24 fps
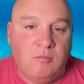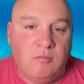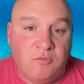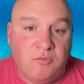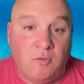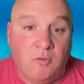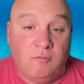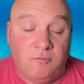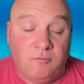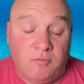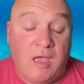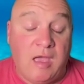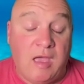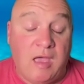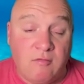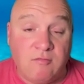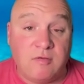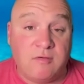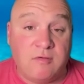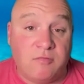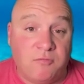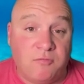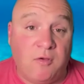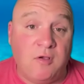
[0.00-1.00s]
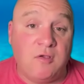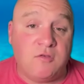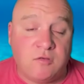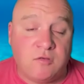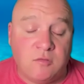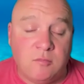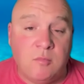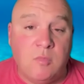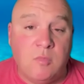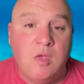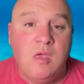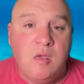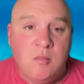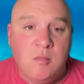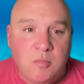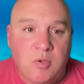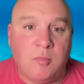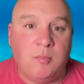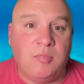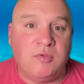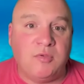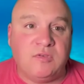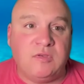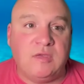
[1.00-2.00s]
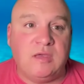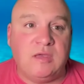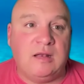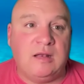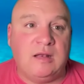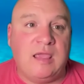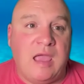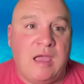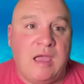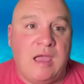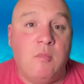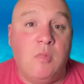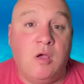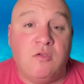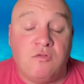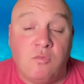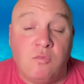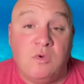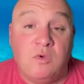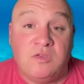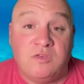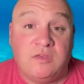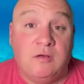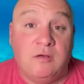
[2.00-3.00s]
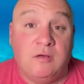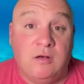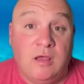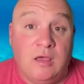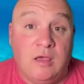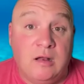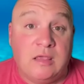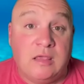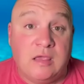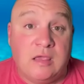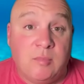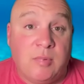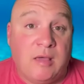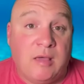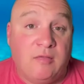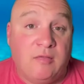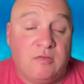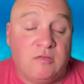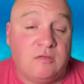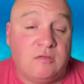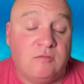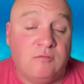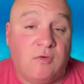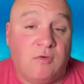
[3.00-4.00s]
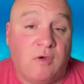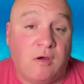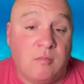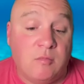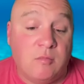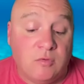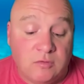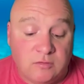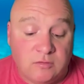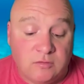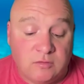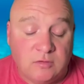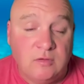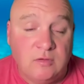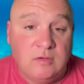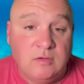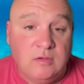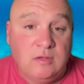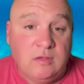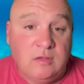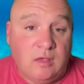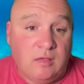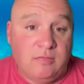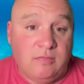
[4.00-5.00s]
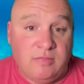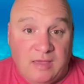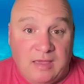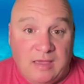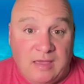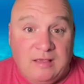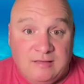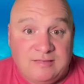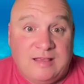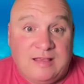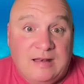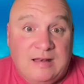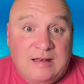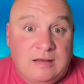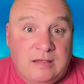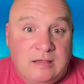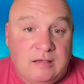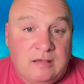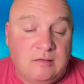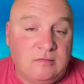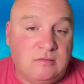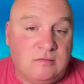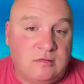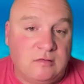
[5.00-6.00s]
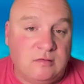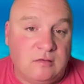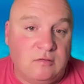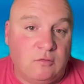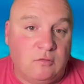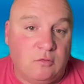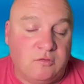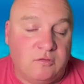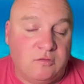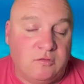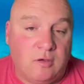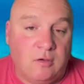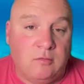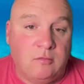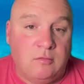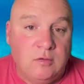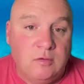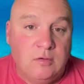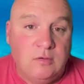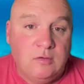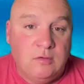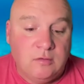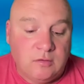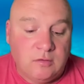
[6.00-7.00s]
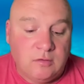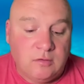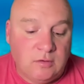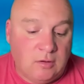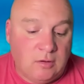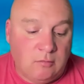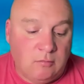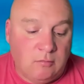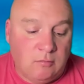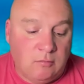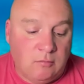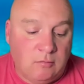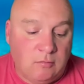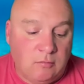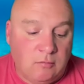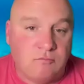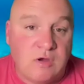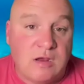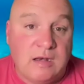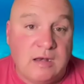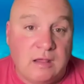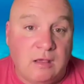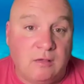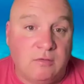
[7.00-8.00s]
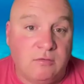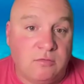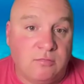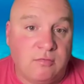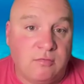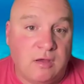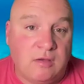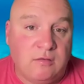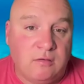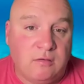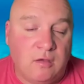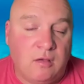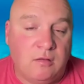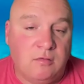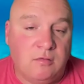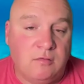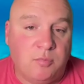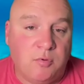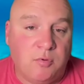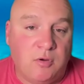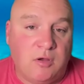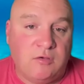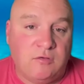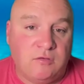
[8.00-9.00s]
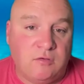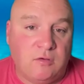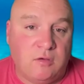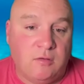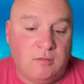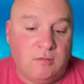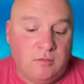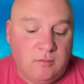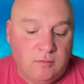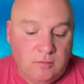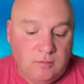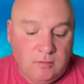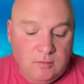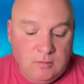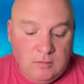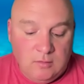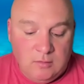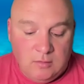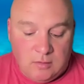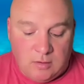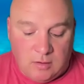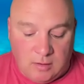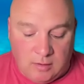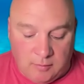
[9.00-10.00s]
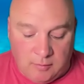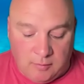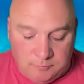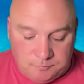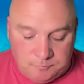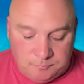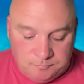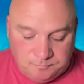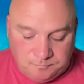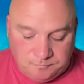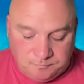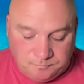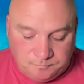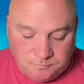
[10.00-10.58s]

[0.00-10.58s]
for how reefs function, but particularly how much we're still learning about this environment that sadly is also really under pressure. To